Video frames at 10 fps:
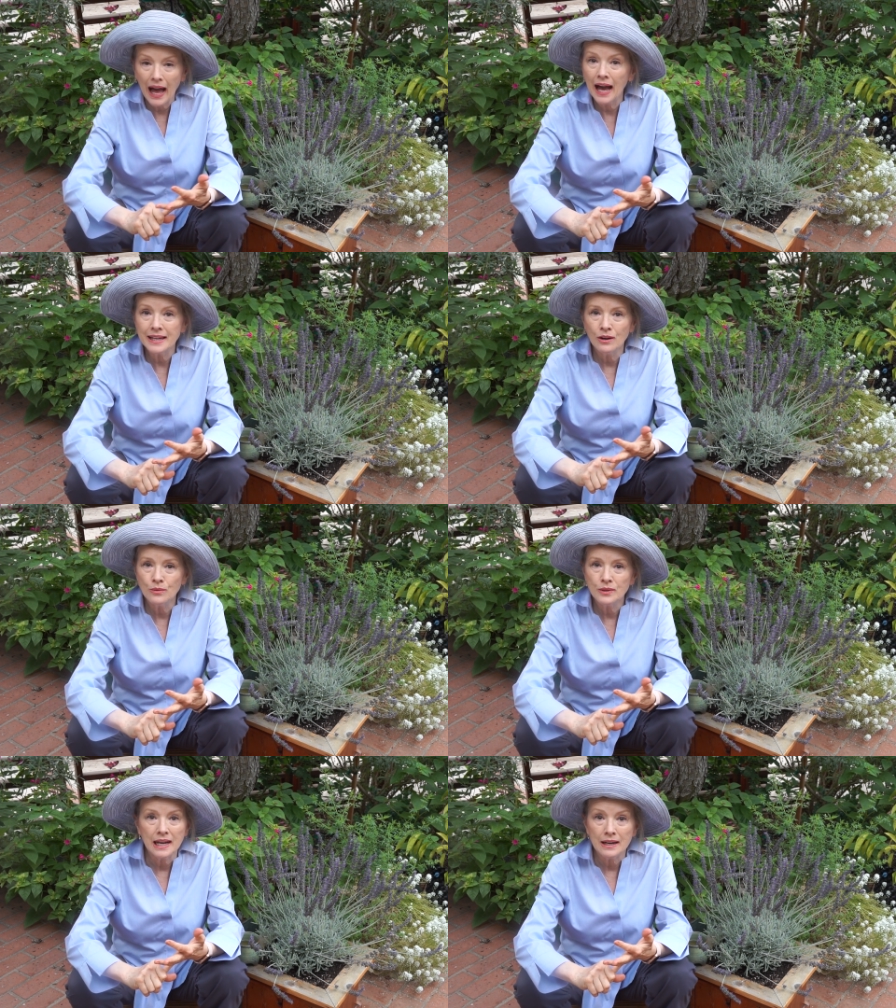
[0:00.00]
I
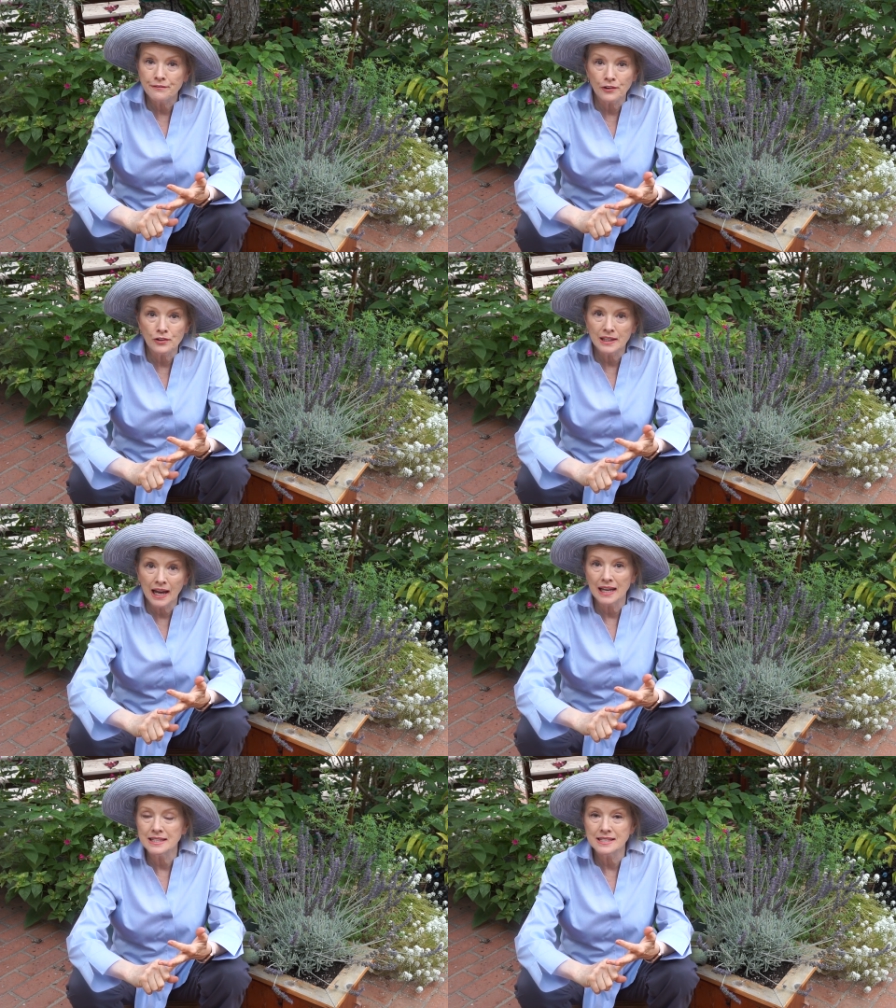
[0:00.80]
don't
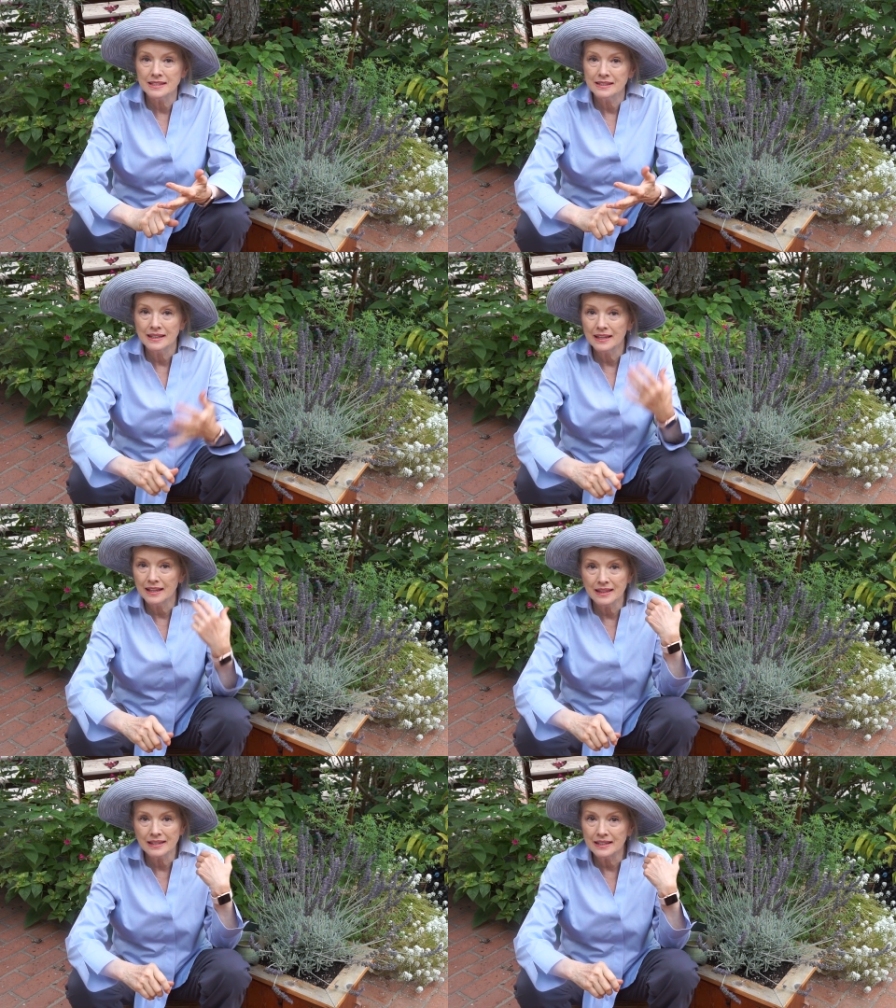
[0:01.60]
fertilize
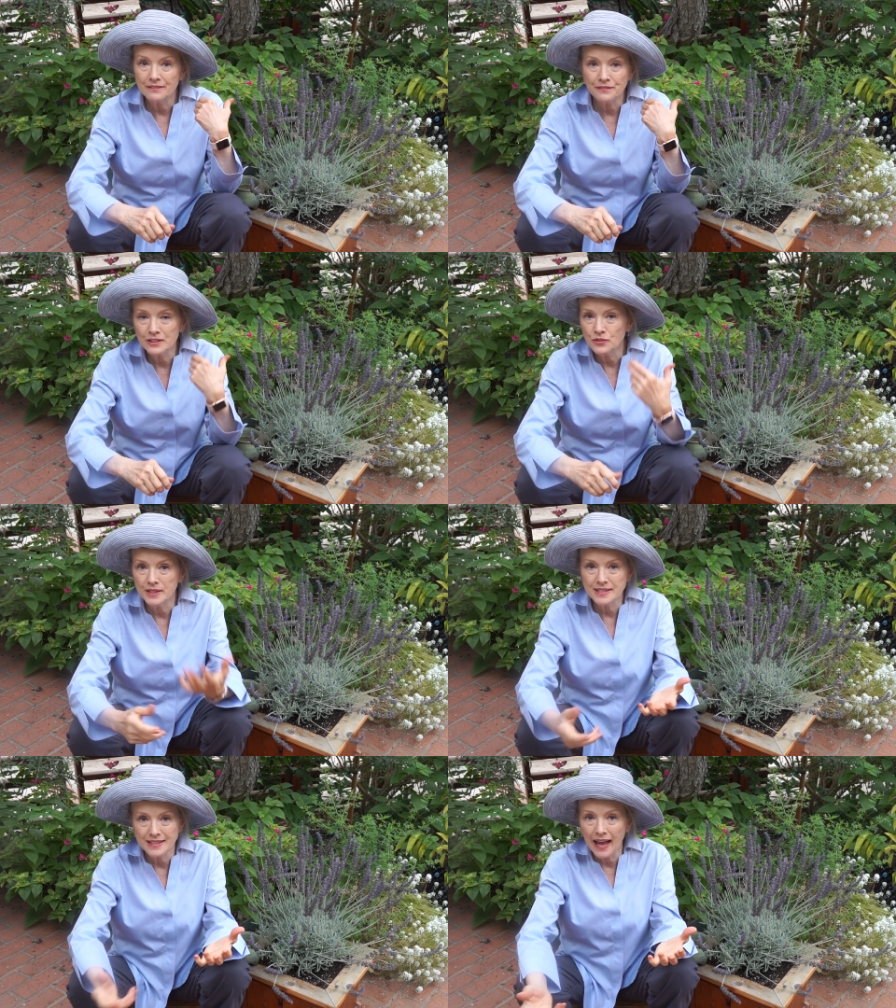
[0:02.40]
the fig
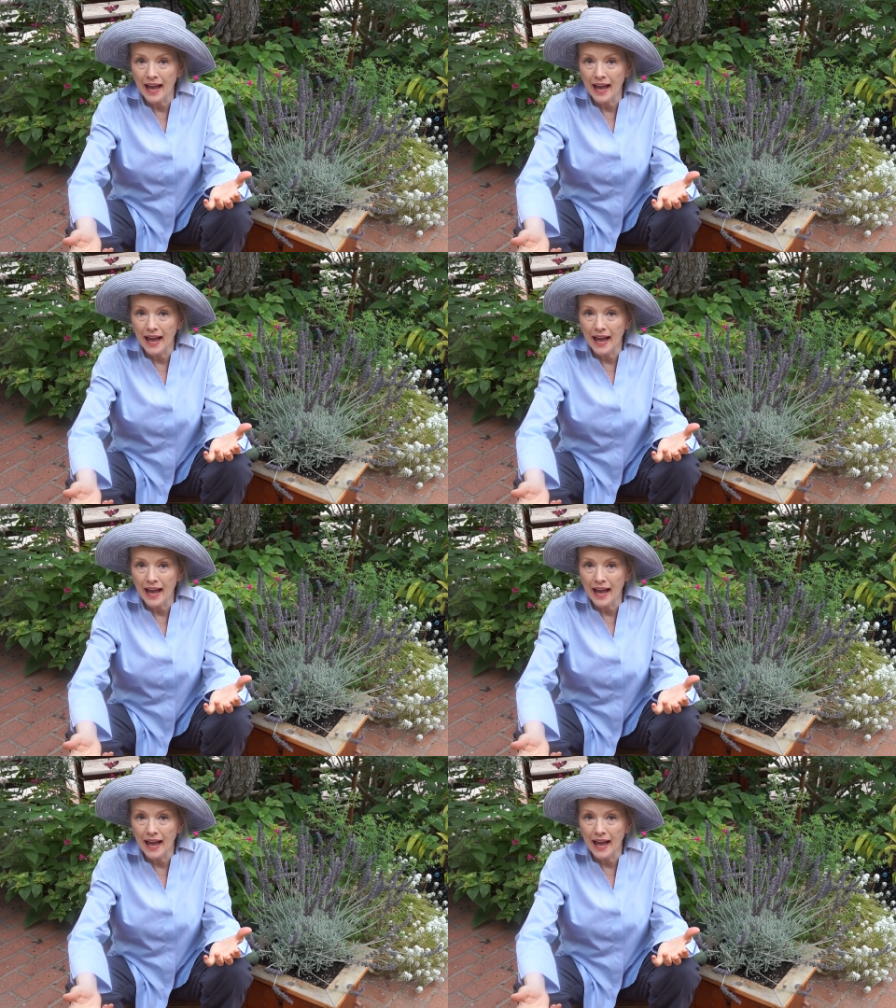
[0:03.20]
trees